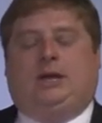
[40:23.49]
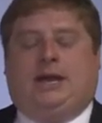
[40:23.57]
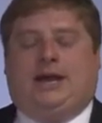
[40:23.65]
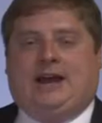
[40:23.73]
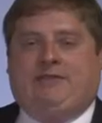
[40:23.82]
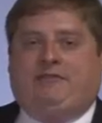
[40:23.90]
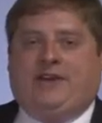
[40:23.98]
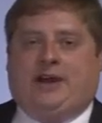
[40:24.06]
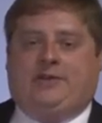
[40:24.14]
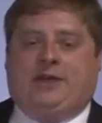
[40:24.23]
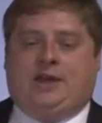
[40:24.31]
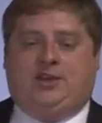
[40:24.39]
And I've
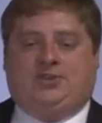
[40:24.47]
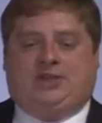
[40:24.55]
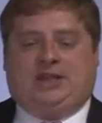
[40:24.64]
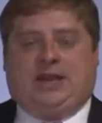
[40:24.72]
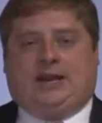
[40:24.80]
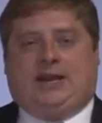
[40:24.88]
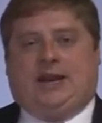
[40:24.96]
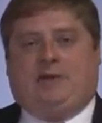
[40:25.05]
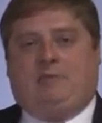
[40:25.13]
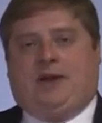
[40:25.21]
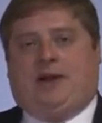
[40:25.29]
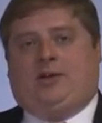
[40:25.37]
found that using that kind
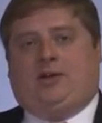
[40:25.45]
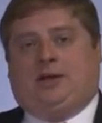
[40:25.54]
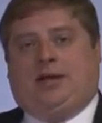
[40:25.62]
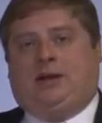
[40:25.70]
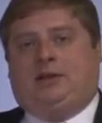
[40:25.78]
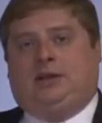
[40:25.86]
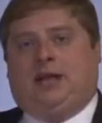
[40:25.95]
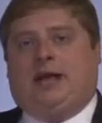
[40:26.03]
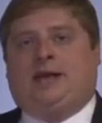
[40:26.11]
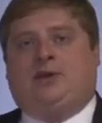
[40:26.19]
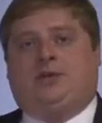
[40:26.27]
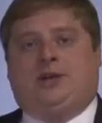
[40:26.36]
of parallel
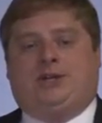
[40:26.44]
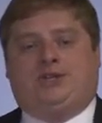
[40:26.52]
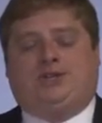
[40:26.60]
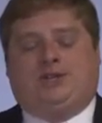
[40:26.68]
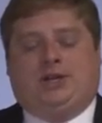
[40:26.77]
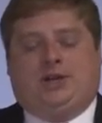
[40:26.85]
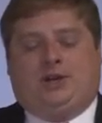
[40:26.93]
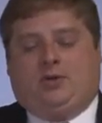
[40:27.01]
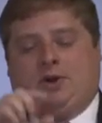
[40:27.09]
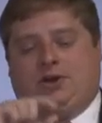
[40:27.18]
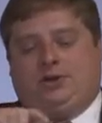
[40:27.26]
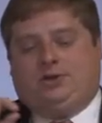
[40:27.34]
language
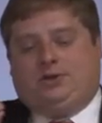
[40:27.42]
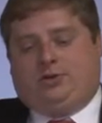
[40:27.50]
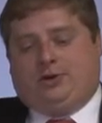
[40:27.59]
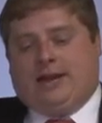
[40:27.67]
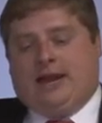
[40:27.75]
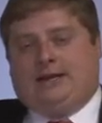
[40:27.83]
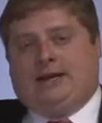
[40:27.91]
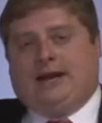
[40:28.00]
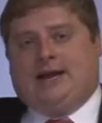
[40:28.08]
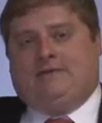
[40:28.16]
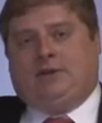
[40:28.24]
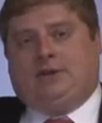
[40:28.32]
where you create
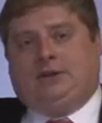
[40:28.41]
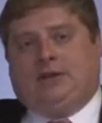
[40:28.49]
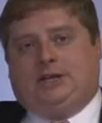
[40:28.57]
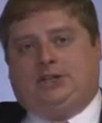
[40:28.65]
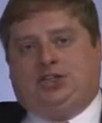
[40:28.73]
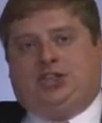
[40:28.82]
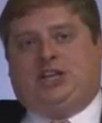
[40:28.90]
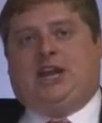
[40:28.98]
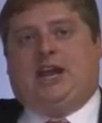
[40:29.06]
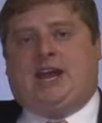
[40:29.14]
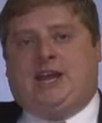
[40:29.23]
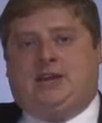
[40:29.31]
kind of a
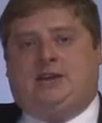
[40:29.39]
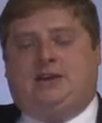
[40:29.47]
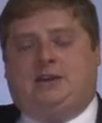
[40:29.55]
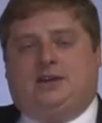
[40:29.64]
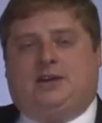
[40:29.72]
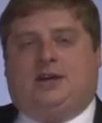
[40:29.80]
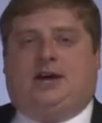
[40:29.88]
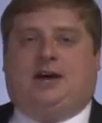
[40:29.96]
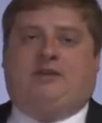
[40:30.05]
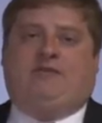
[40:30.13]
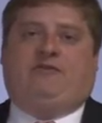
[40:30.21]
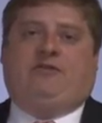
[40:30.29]
chain
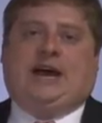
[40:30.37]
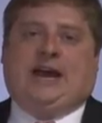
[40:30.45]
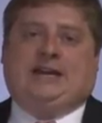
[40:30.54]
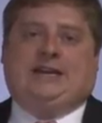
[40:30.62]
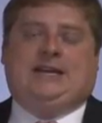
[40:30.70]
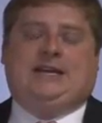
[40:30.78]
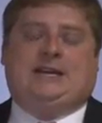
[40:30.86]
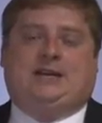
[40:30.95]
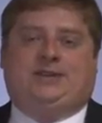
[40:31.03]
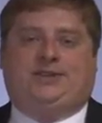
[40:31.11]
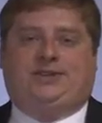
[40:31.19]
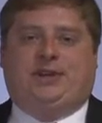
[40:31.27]
of
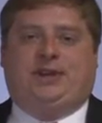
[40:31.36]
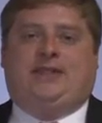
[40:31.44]
ideas,